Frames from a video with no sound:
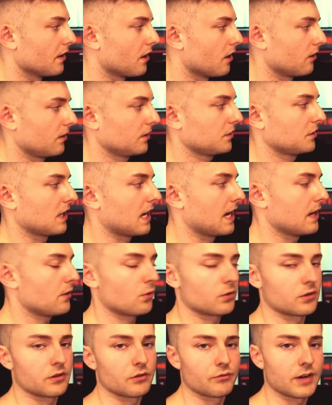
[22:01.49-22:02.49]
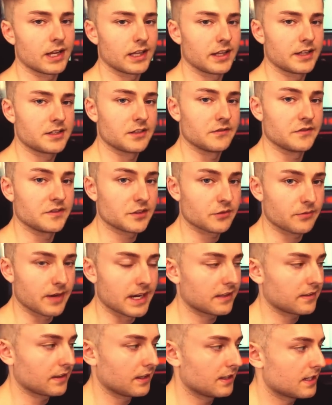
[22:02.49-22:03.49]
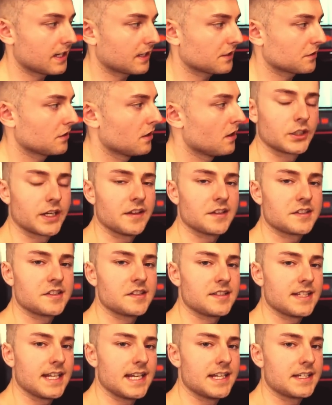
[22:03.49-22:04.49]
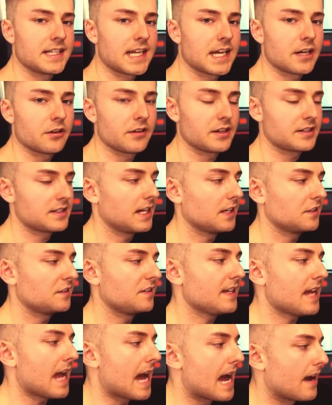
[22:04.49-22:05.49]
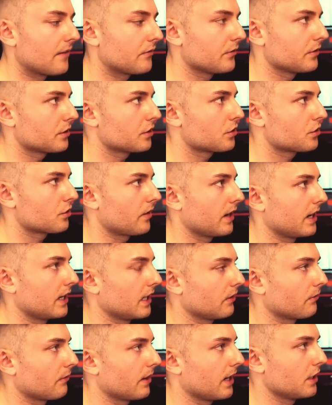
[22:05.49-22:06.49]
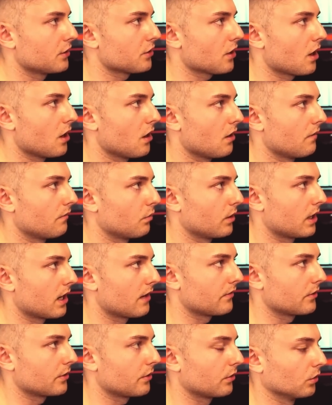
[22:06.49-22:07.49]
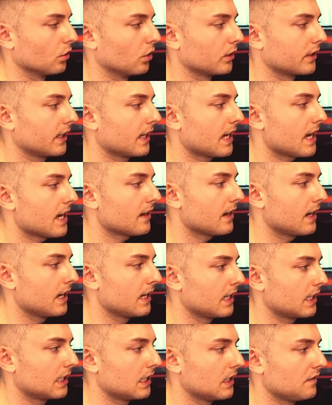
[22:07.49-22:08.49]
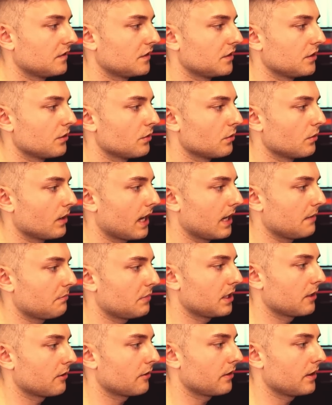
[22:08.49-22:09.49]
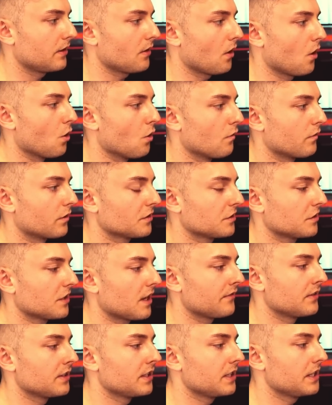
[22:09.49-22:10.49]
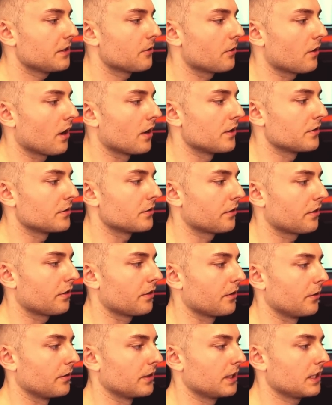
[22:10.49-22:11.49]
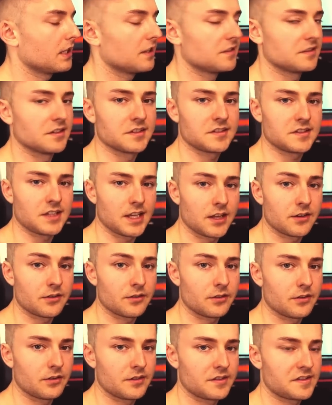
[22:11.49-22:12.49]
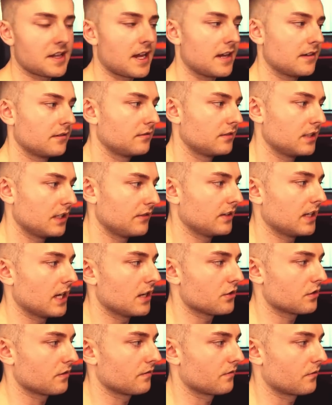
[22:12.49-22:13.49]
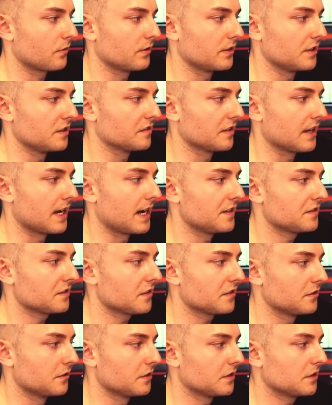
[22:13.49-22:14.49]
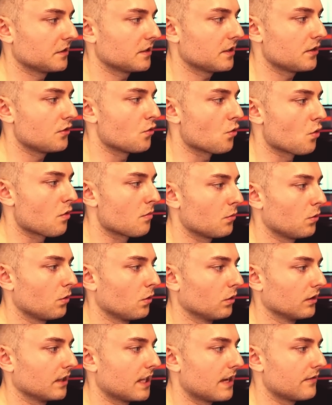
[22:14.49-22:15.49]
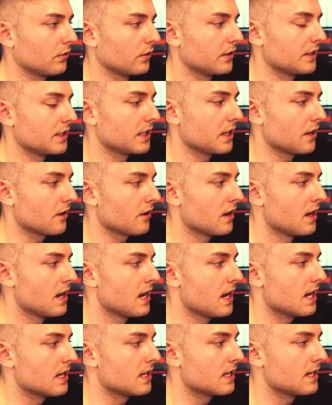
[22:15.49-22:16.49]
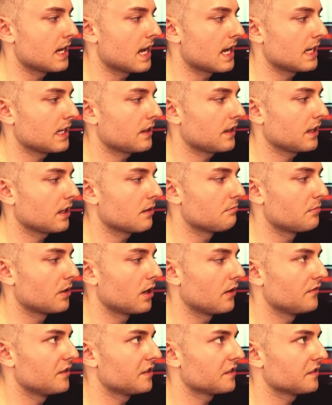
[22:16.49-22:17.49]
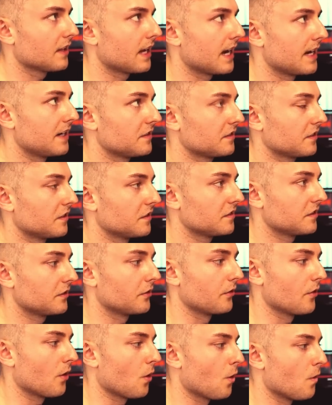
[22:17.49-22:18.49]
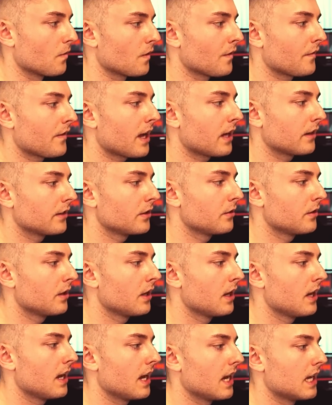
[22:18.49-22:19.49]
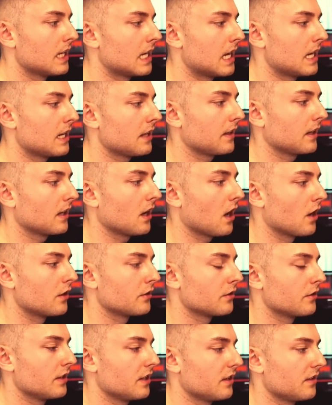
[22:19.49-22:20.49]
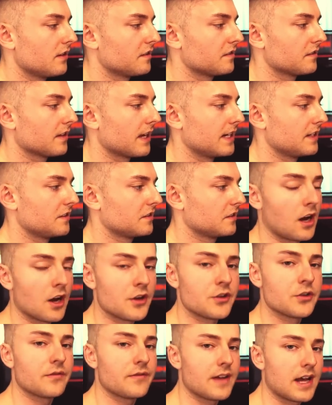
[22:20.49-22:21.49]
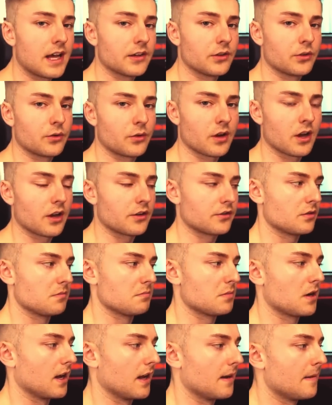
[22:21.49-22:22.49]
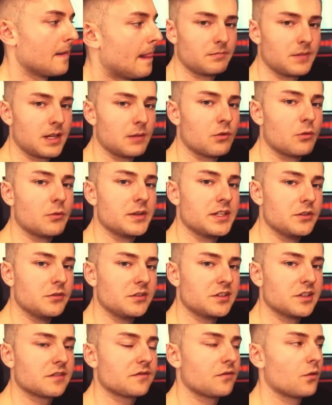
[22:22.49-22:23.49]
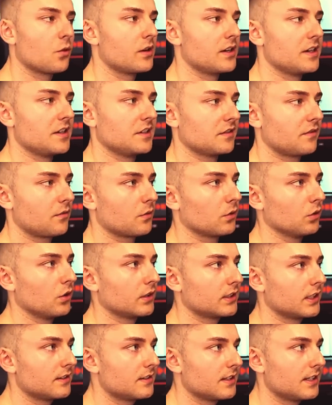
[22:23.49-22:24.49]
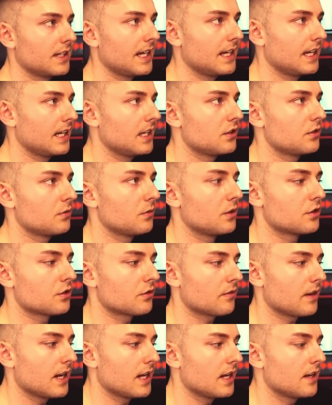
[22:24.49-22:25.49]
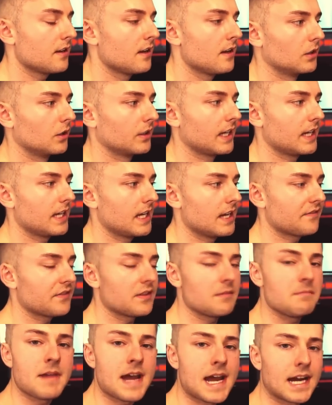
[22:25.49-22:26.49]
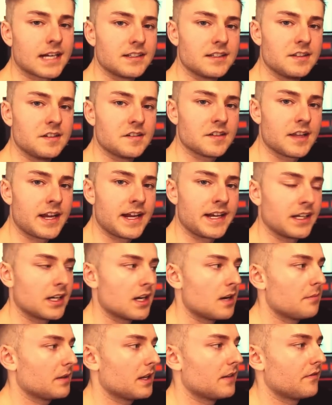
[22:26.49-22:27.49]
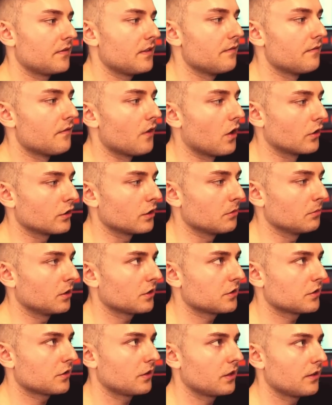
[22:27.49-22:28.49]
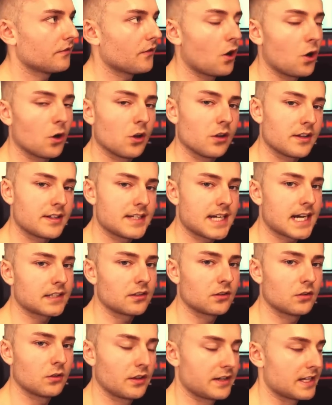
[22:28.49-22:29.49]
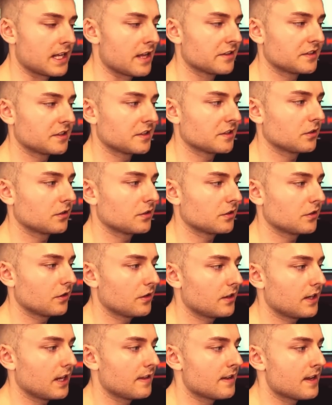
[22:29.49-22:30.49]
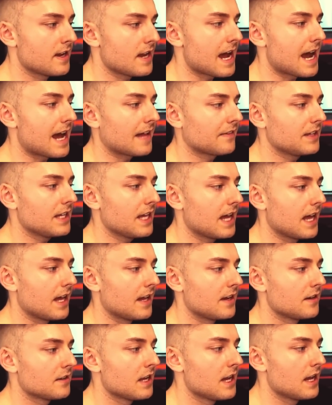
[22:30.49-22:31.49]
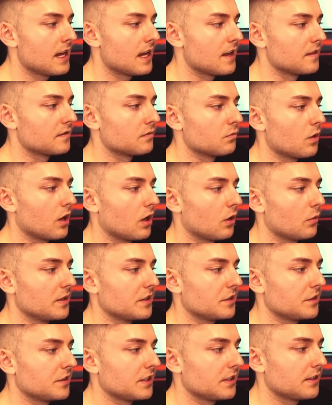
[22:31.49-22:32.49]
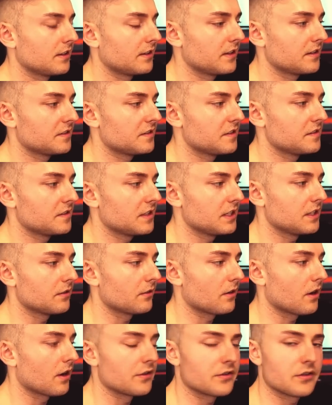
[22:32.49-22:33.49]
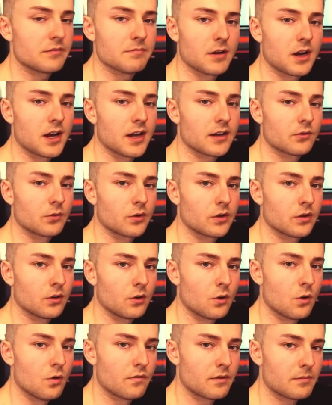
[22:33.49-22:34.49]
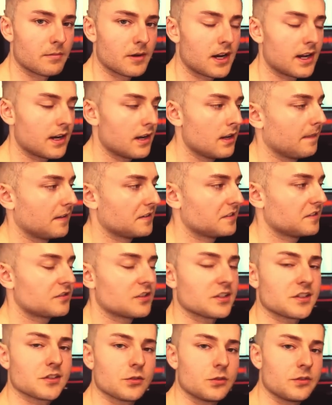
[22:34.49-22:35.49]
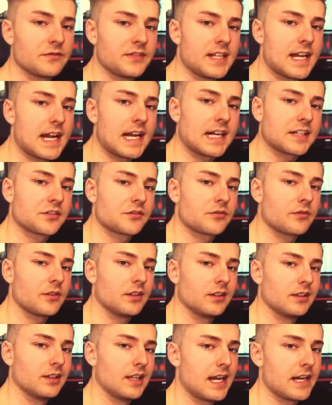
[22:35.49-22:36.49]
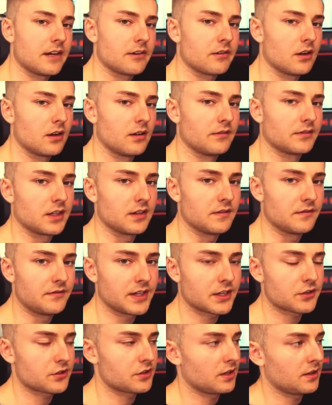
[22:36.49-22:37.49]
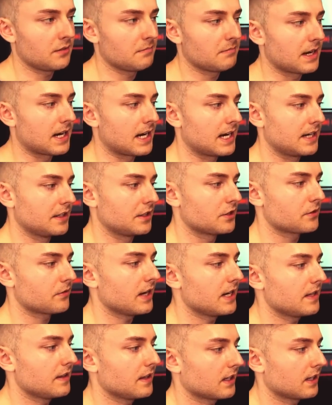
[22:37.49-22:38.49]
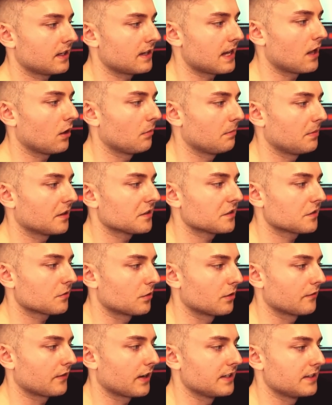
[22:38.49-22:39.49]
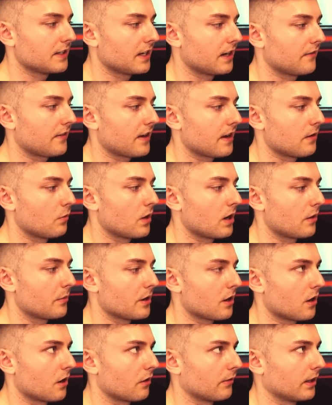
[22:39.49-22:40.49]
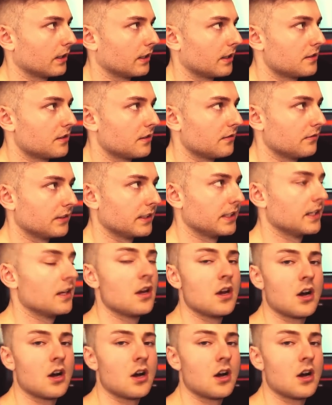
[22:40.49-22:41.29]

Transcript: an RSI, or a relative strength index. Okay, this is an indicator that takes the average trading range of whatever you're looking at, and it gives you a period over 70 or under 30 is the standard set deviation for these lines. So this is the normal level in here, and then anything above this line is considered overvalued, and anything underneath this line is undervalued or underbought. And what we use this for is if we're looking to get into a trade, okay, if the MACD is lining up, if the volume looks good, if all the technical analysis looks good, and then at the end as well, we see that this is either underbought or overbought. This is just sort of an extra layer of conviction behind the trade that can help us sort of identify where we are relatively